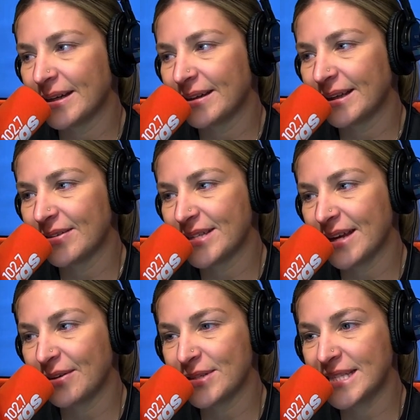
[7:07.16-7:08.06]
That was
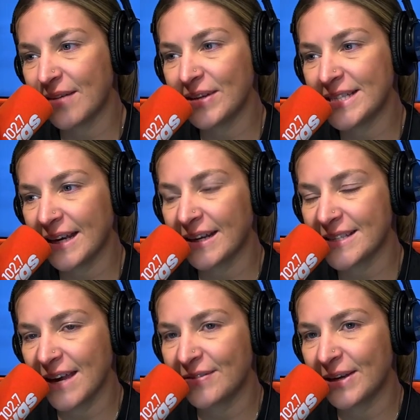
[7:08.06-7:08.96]
that. There were seven
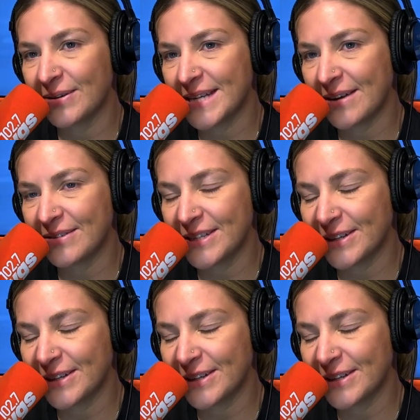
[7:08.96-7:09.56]
seconds left. They were down two.